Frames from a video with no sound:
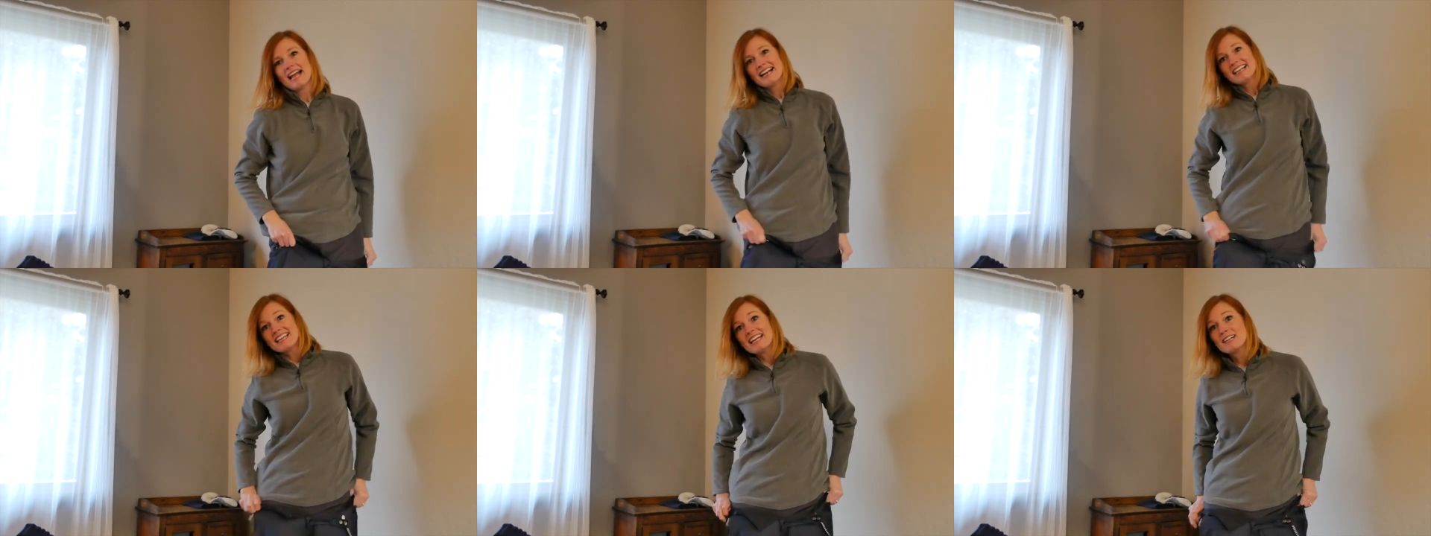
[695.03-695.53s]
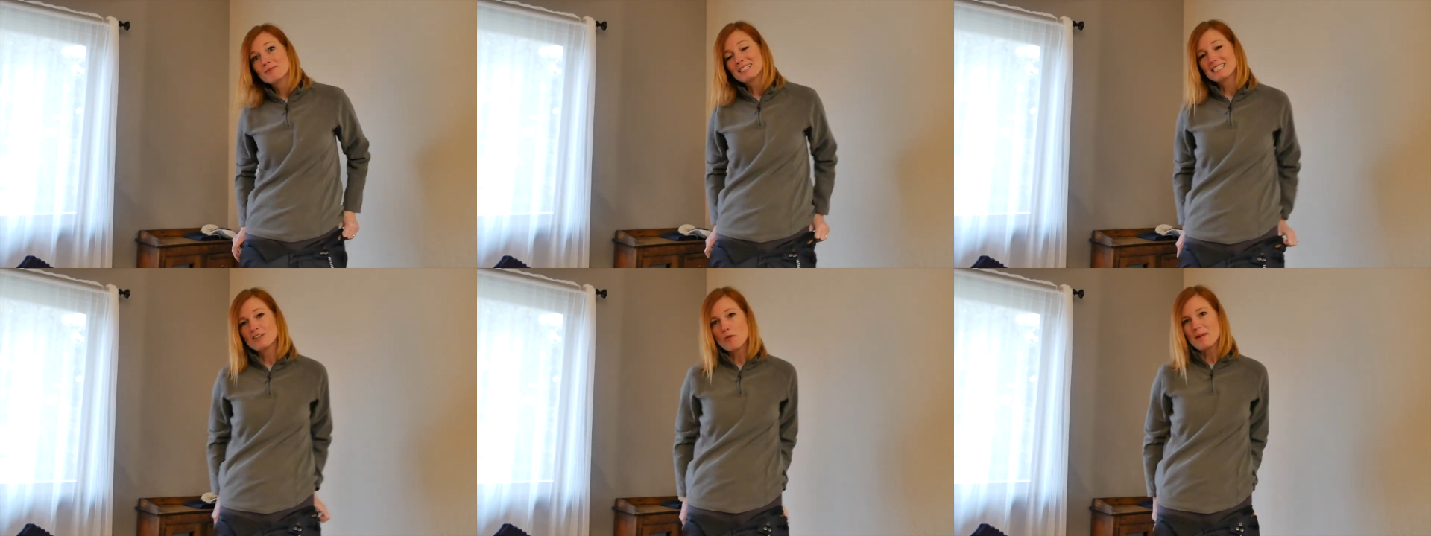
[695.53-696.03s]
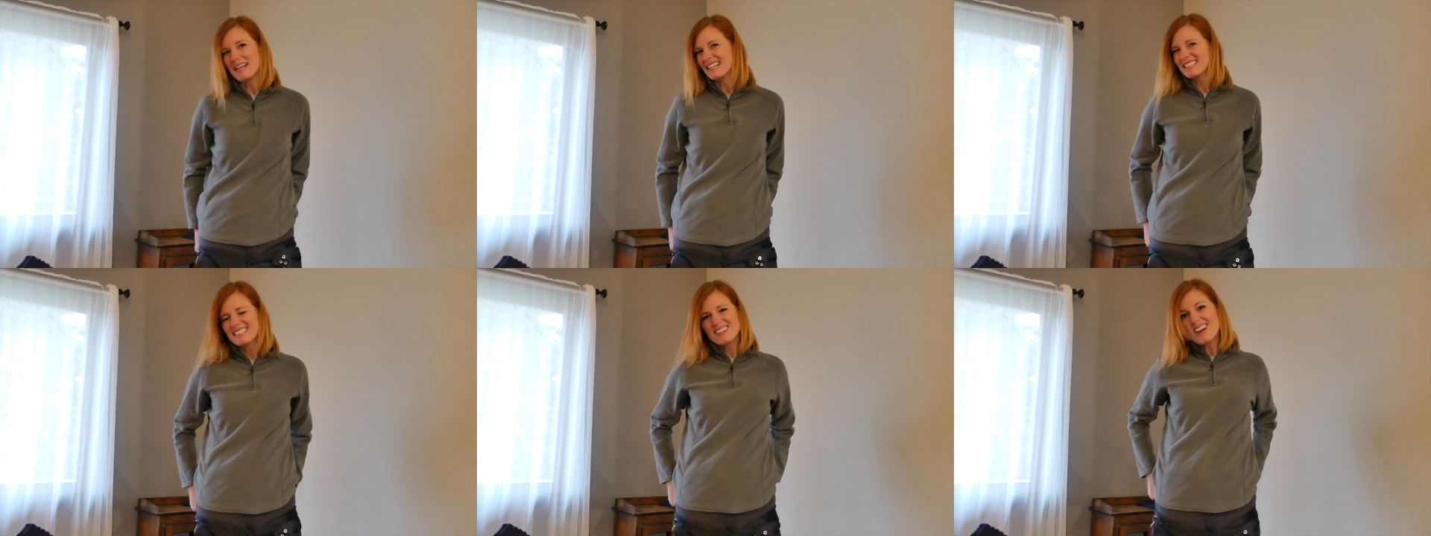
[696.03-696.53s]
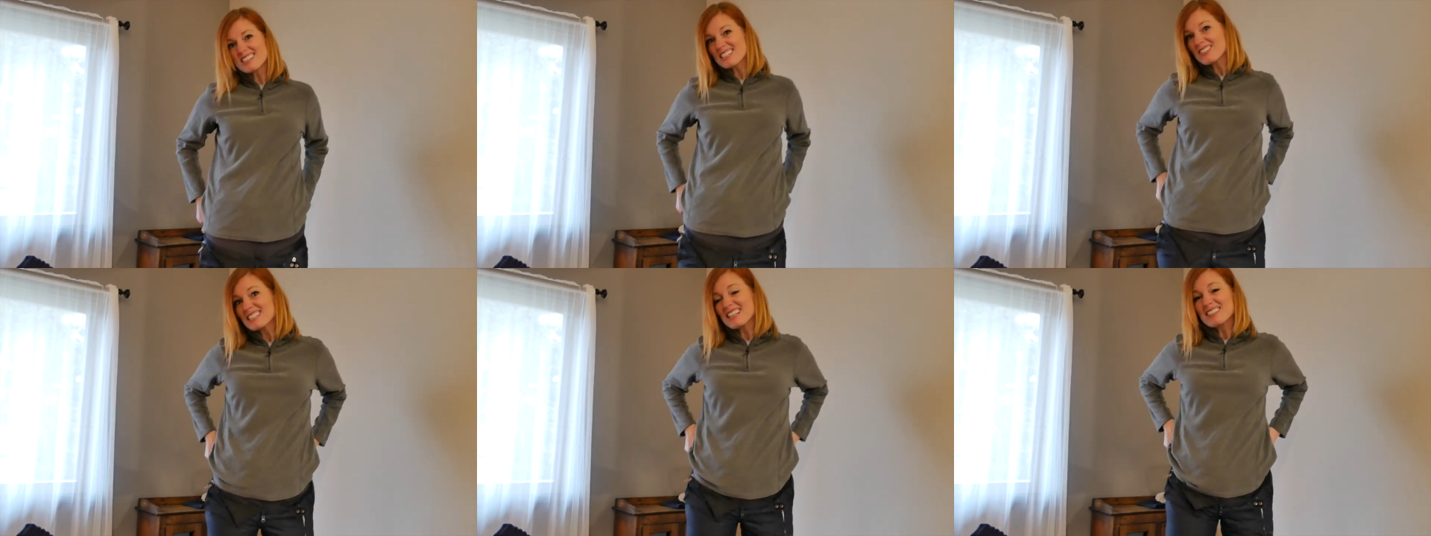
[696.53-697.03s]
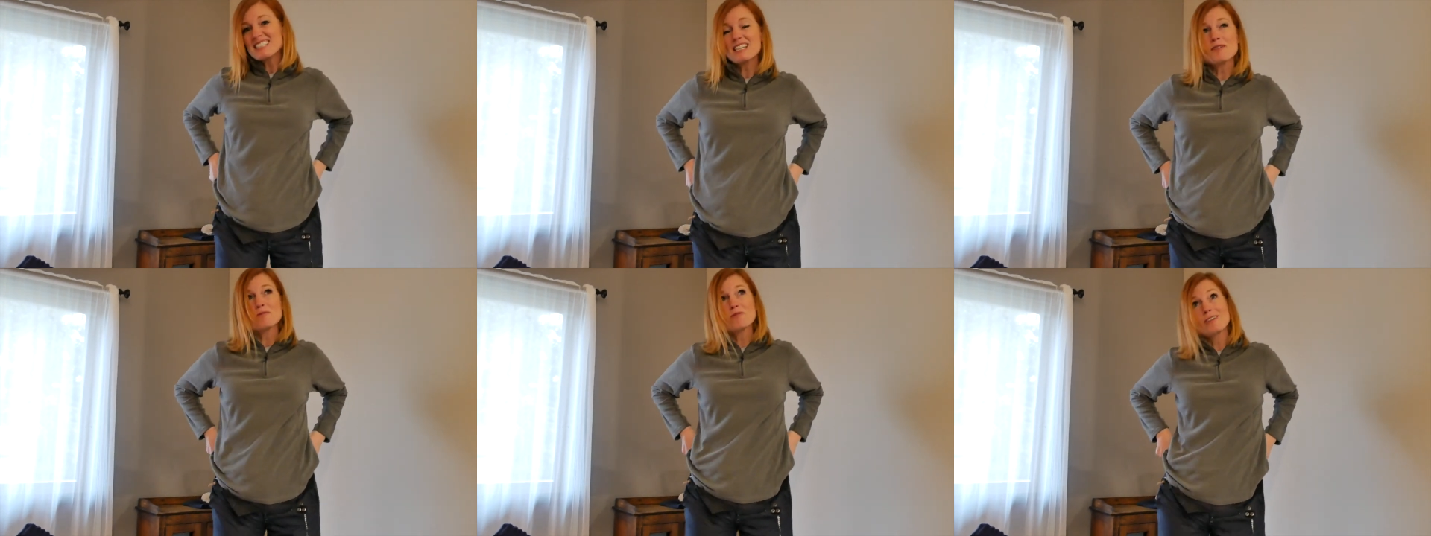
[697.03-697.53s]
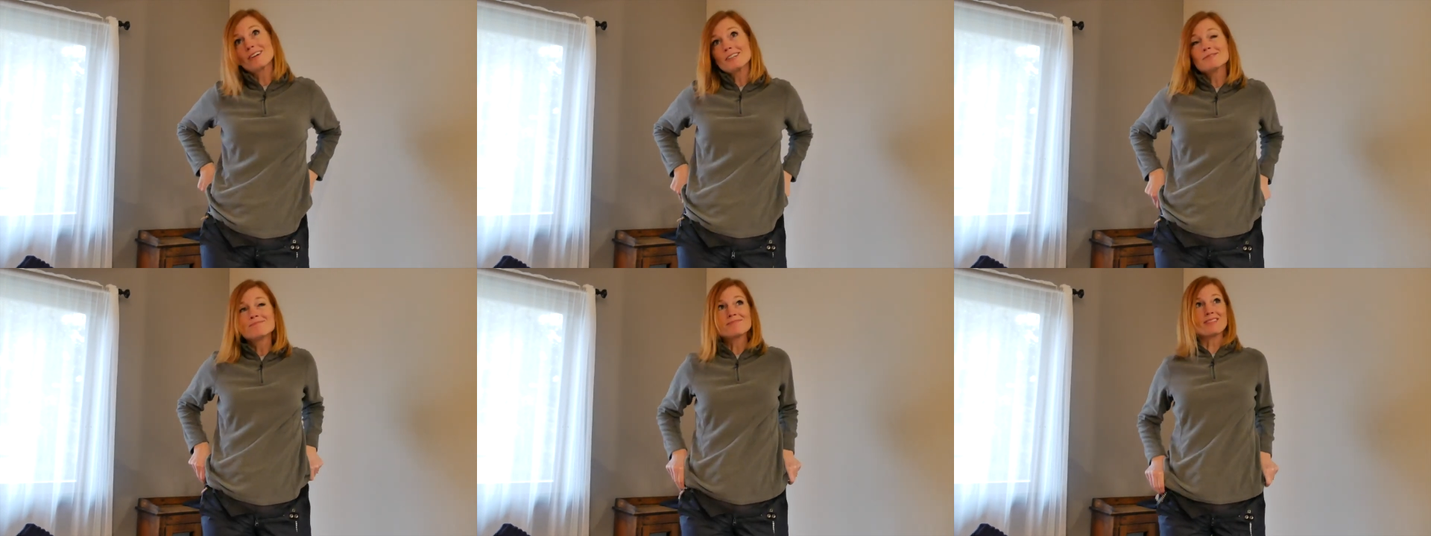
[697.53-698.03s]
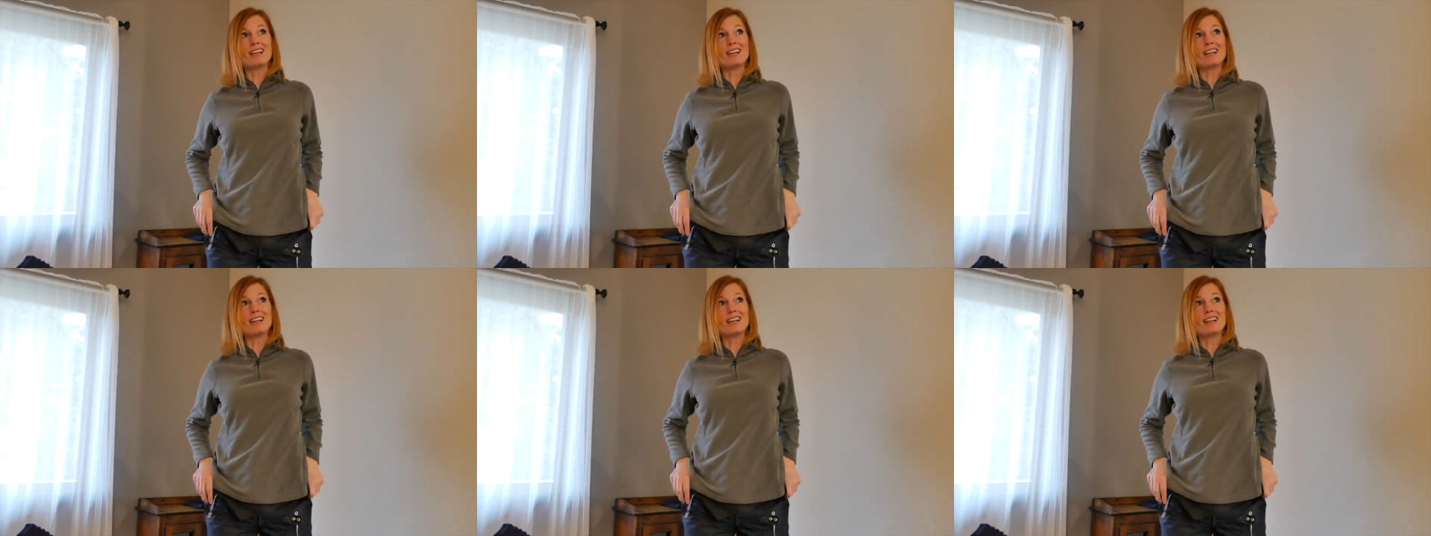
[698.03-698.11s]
And again, with snow pants, Costco sells some for,